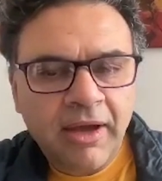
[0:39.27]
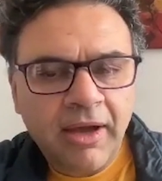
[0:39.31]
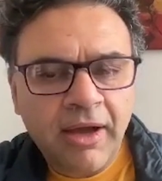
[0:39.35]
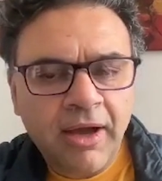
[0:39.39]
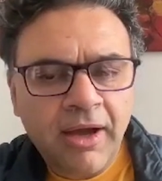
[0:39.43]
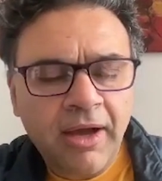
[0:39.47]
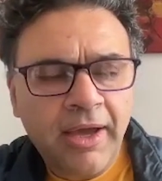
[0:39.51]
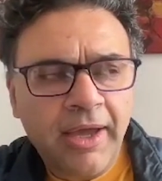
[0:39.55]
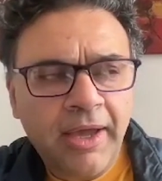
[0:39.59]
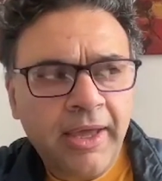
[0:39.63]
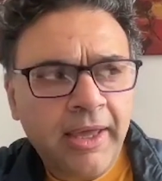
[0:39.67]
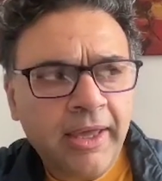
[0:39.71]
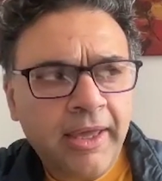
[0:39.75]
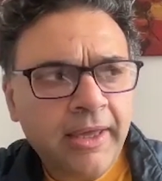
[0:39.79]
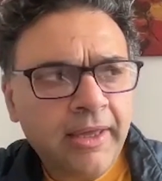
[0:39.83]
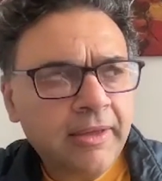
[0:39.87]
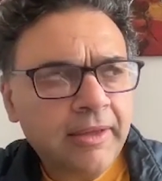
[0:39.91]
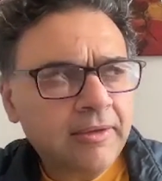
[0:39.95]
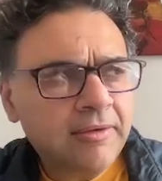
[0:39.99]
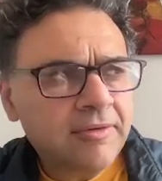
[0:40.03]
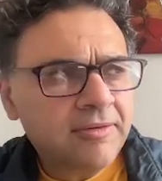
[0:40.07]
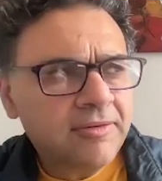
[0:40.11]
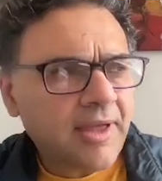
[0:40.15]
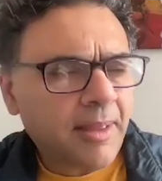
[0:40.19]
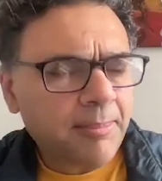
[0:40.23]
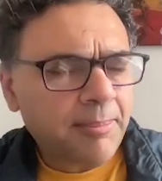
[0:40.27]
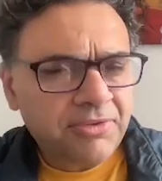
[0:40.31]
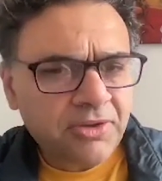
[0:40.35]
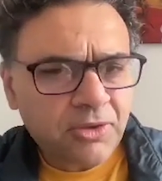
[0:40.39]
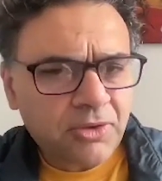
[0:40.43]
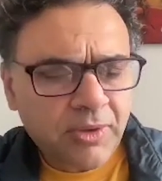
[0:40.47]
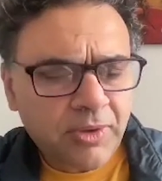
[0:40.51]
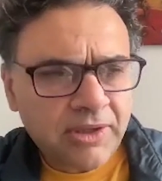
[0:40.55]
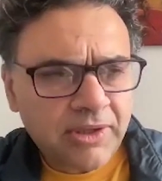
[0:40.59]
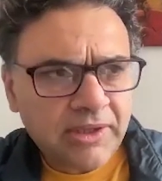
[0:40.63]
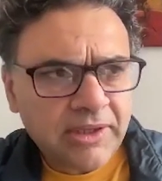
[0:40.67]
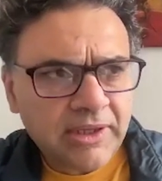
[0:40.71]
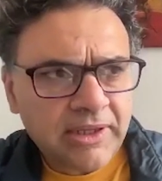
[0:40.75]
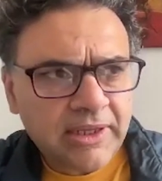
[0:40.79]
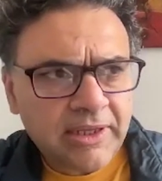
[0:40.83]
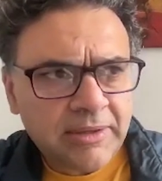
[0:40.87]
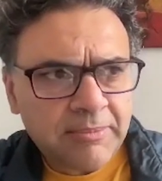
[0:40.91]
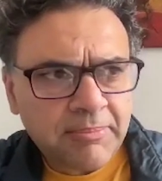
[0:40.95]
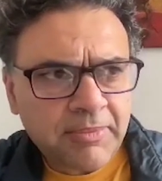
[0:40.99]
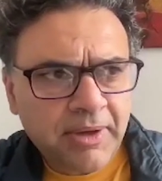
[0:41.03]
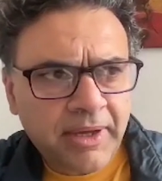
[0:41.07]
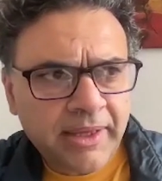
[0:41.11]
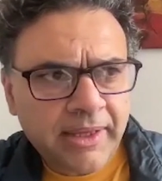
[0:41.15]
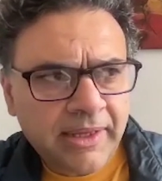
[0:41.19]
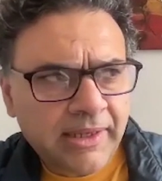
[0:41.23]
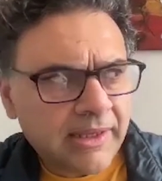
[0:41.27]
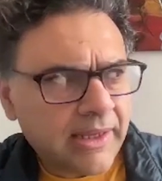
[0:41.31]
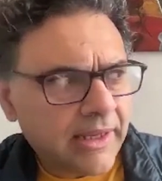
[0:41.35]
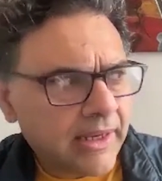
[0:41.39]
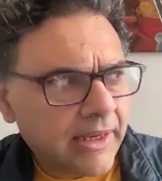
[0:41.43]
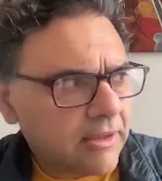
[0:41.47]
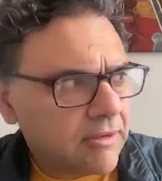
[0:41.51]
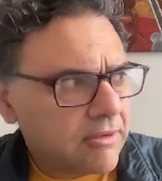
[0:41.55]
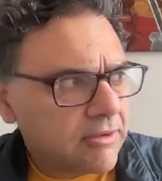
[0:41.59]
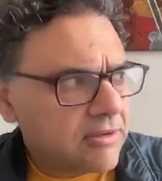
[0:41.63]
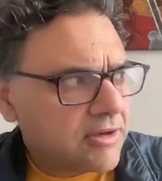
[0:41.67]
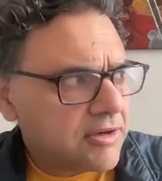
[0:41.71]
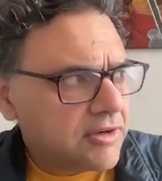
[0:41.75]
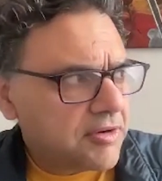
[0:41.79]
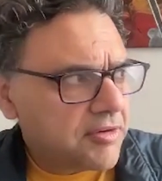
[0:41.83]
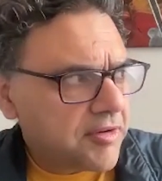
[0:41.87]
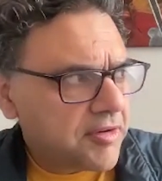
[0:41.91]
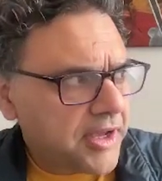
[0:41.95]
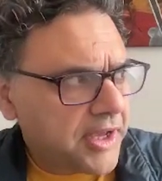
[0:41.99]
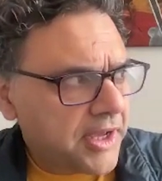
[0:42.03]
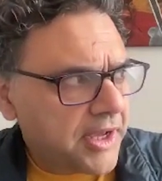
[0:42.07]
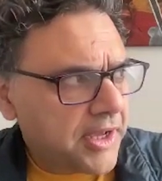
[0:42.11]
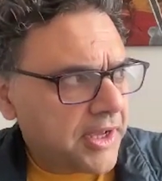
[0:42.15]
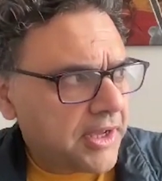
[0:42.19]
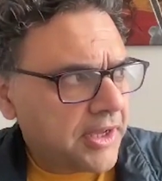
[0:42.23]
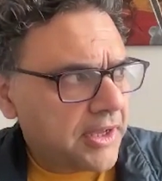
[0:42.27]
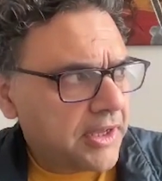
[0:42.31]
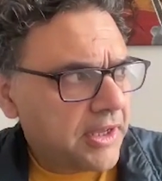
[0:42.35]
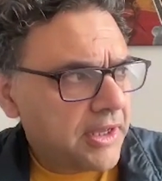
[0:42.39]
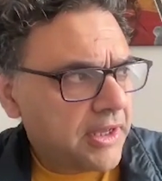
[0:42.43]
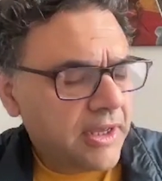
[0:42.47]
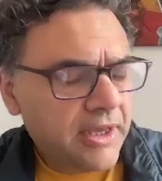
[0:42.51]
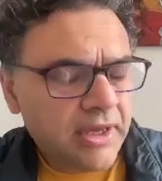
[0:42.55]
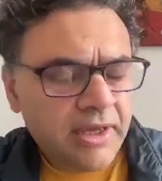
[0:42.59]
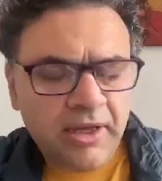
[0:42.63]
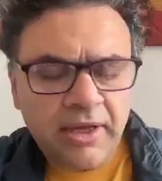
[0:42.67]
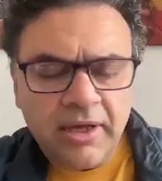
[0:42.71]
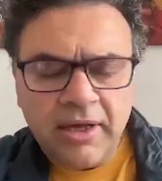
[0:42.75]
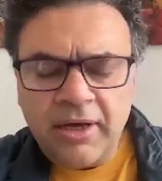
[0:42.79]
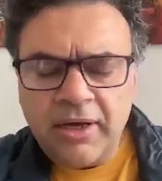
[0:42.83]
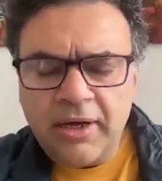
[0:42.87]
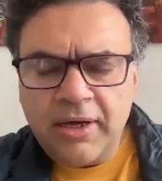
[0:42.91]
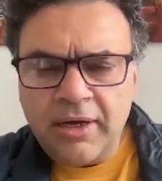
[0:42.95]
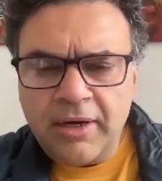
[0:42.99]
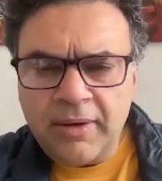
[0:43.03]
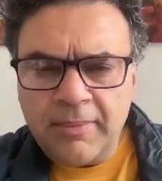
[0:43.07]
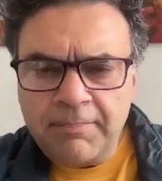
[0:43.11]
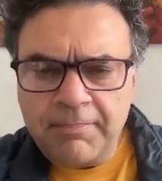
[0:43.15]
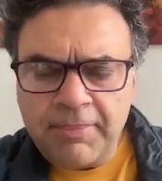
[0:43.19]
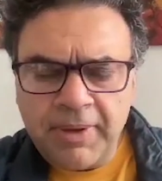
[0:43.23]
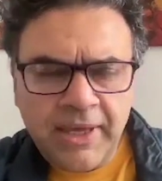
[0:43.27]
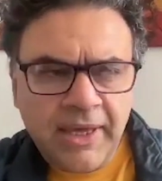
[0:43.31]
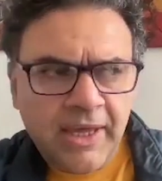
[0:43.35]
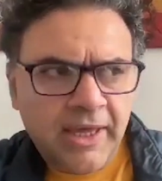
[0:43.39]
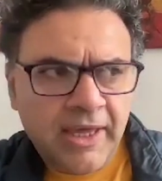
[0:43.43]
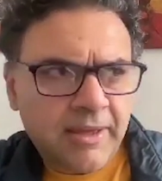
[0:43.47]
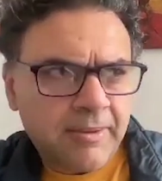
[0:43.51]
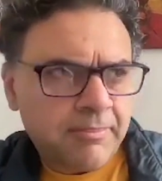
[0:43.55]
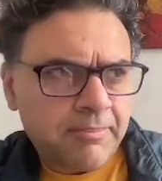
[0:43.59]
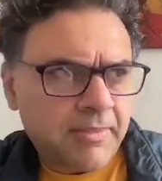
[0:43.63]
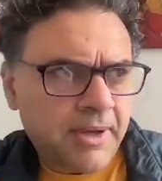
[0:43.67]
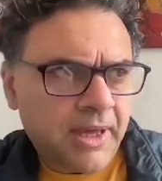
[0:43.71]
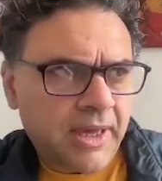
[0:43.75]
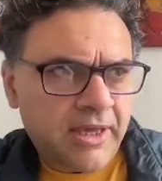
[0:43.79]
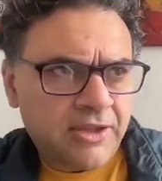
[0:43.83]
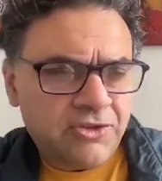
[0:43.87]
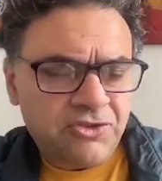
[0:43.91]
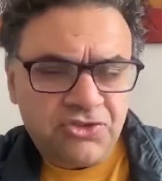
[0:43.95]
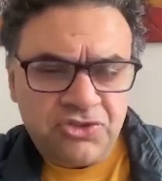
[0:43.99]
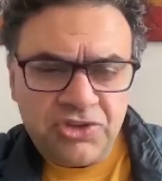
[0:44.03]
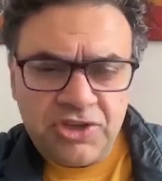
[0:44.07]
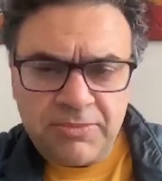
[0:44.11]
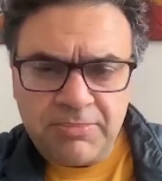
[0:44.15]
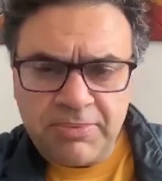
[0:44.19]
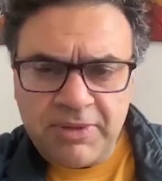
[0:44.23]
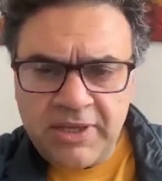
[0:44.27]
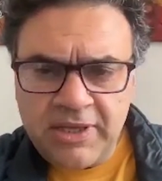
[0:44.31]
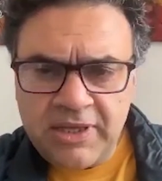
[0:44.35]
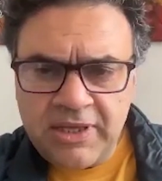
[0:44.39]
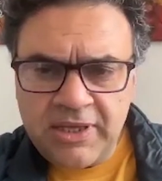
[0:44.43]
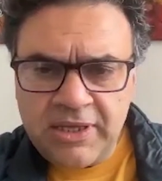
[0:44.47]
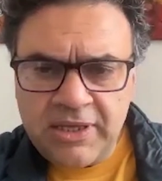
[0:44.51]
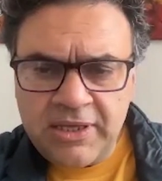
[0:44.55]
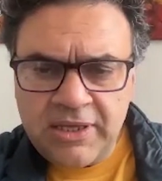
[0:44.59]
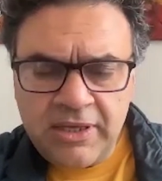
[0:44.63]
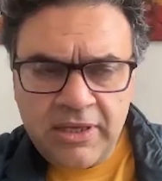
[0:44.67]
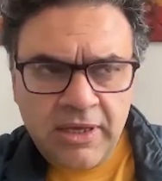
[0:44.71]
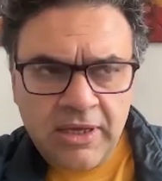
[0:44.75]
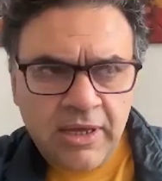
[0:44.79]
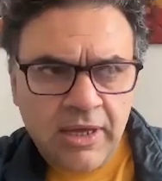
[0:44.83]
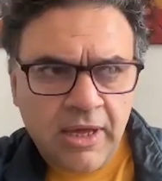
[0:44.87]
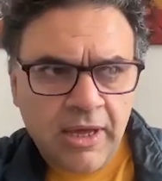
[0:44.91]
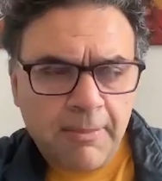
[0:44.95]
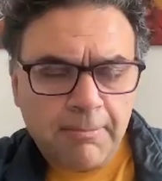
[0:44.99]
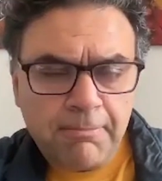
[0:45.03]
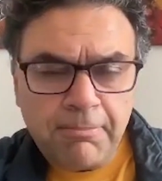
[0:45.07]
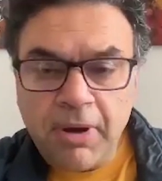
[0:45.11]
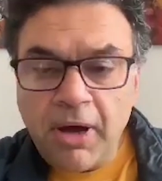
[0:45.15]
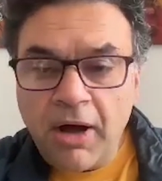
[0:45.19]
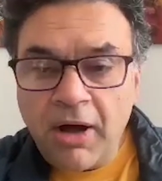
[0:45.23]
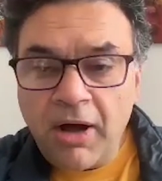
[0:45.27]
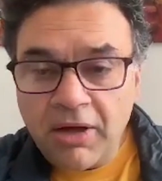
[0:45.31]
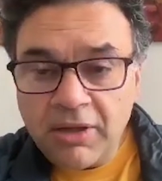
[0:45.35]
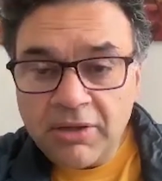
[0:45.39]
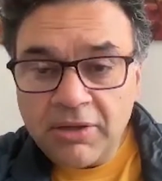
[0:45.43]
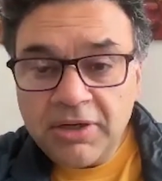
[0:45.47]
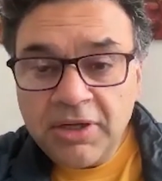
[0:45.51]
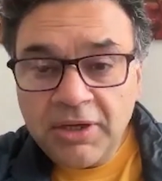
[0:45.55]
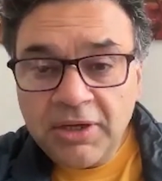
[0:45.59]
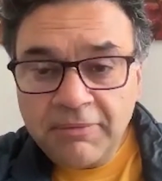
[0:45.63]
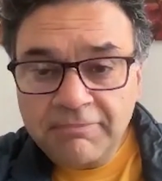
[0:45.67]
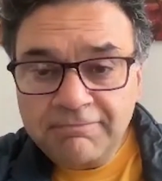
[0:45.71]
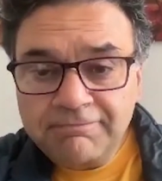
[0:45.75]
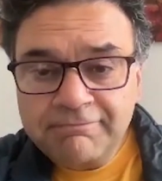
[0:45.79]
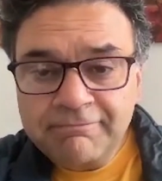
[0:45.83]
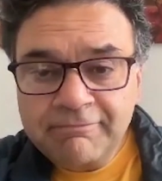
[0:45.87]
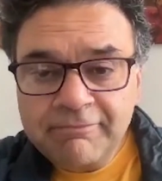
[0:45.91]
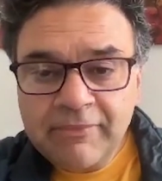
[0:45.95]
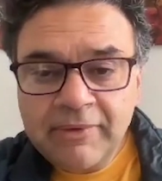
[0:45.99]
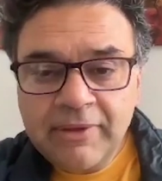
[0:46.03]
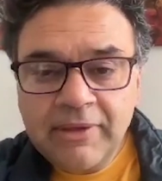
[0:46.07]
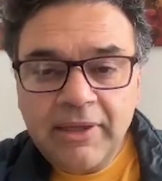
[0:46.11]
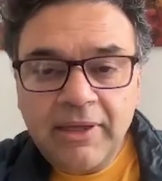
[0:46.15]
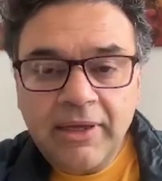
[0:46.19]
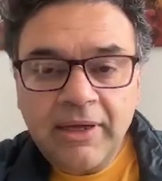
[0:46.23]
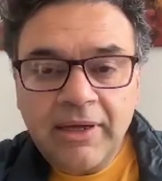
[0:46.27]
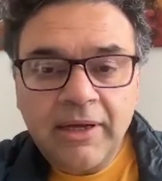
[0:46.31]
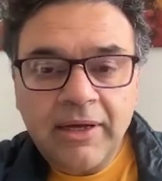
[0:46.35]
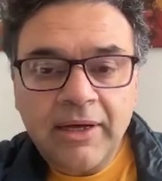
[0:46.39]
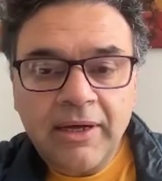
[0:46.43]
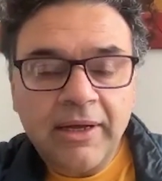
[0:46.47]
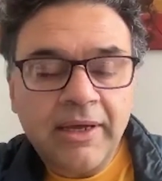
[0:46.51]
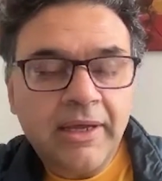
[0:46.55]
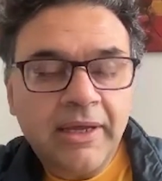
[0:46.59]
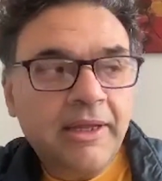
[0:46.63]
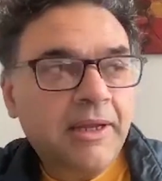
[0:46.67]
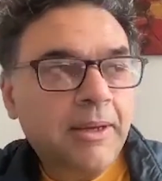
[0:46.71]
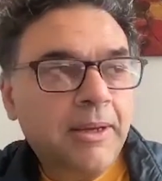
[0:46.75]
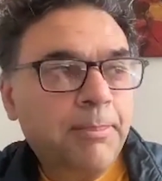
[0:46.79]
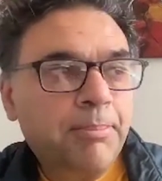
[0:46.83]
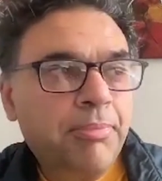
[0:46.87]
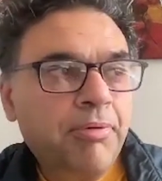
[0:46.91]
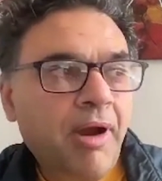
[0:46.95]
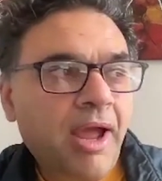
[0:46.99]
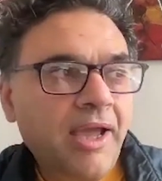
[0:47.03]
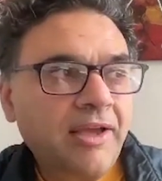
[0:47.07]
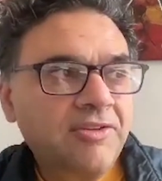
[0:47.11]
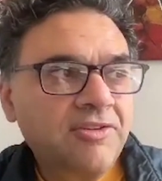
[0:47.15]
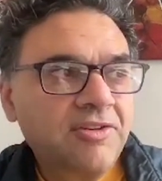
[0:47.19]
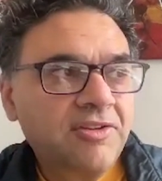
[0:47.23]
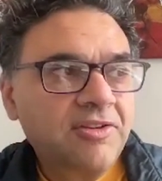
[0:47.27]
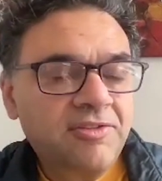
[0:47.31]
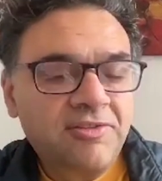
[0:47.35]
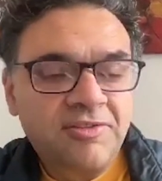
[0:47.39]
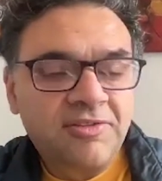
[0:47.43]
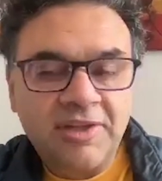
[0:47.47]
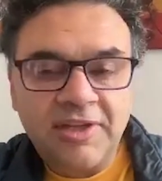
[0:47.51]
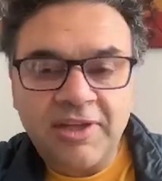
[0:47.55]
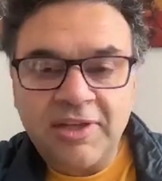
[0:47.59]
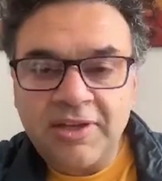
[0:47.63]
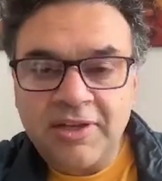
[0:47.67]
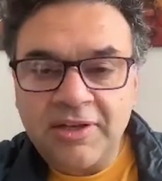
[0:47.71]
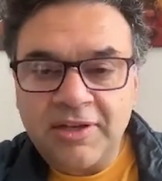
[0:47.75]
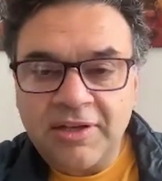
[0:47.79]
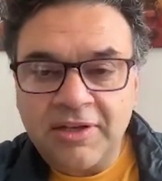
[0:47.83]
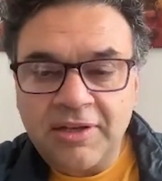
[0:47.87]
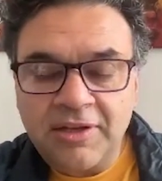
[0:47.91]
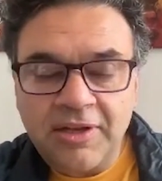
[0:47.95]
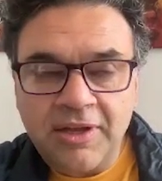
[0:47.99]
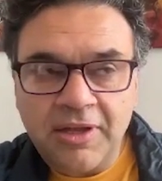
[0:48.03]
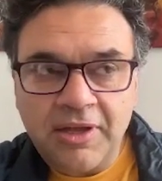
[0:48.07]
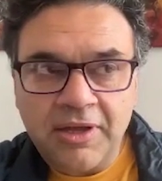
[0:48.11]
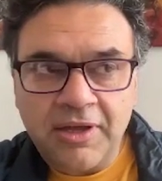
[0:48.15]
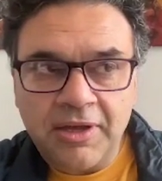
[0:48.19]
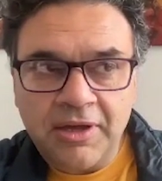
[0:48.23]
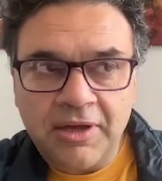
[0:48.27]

I subsequently, in my clinical career, became a GP partner in a practice in